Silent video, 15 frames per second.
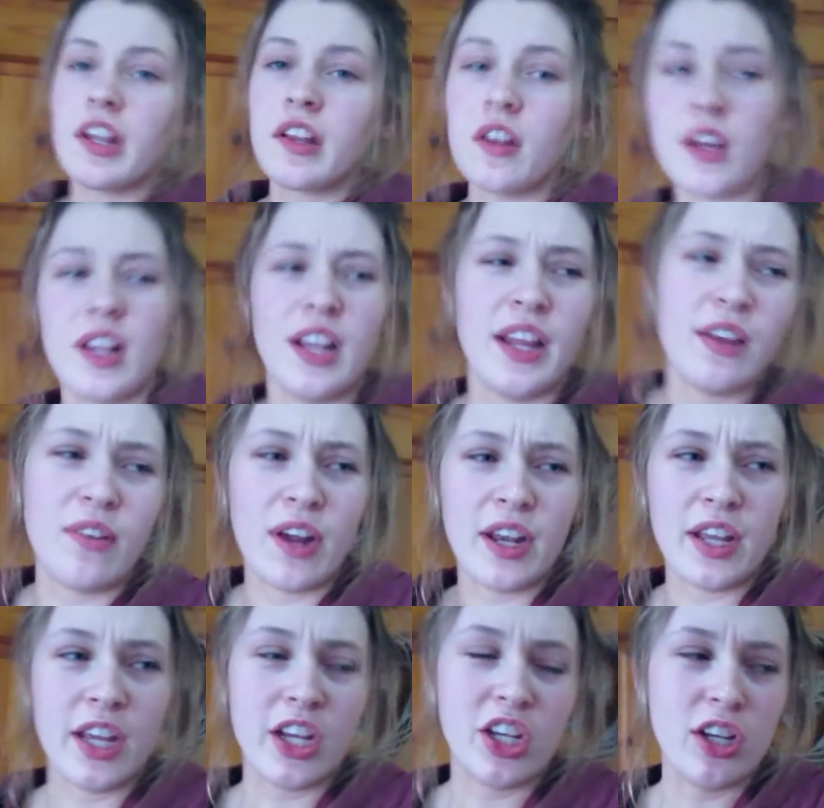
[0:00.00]
just gonna clean around the
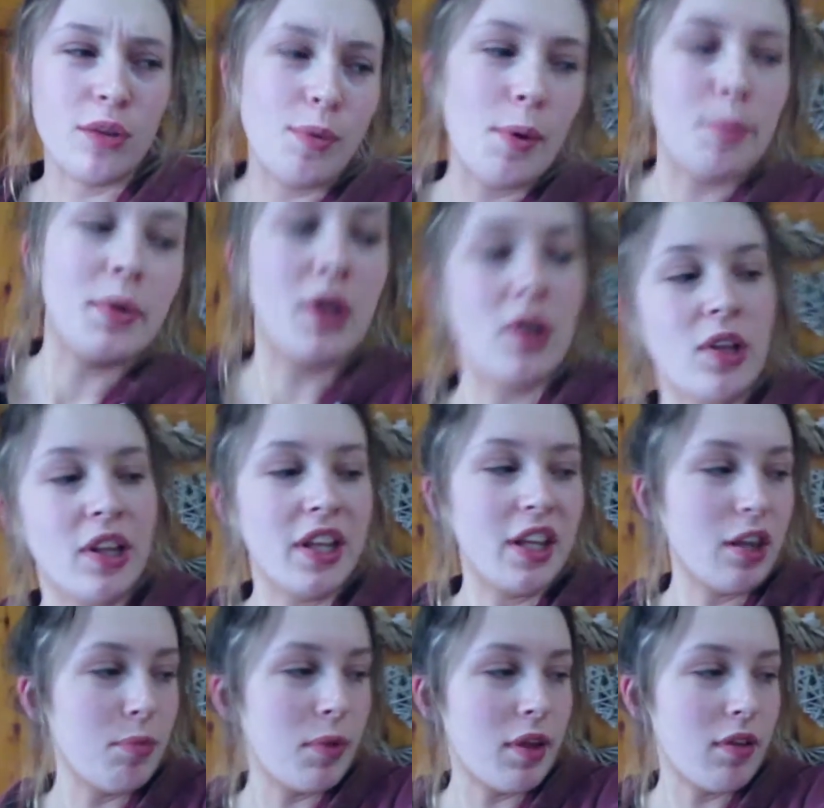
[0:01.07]
kitchen a bit because it's
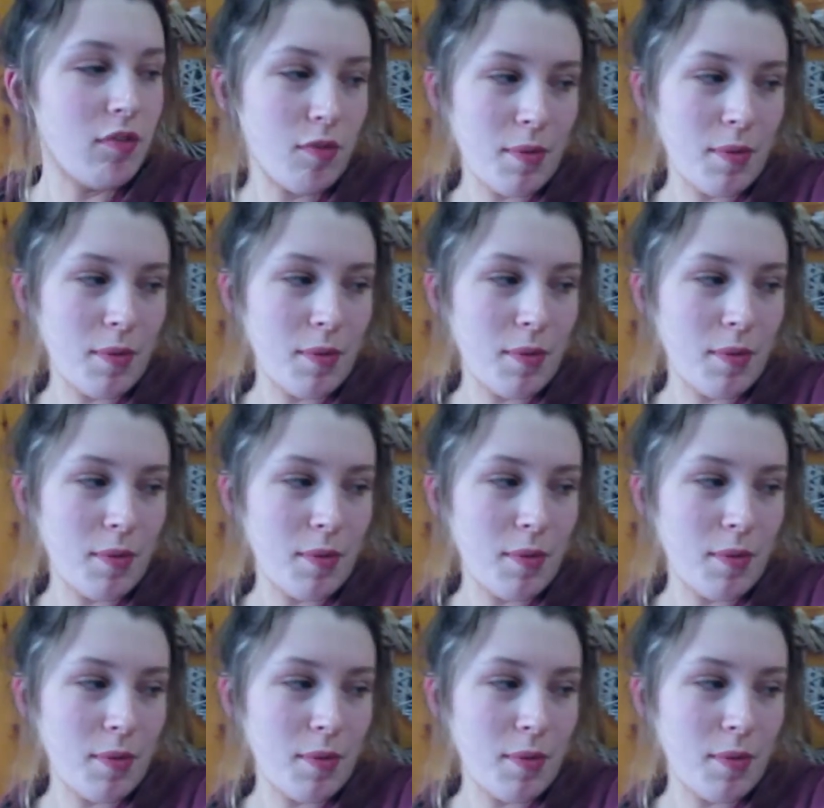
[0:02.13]
a bit of a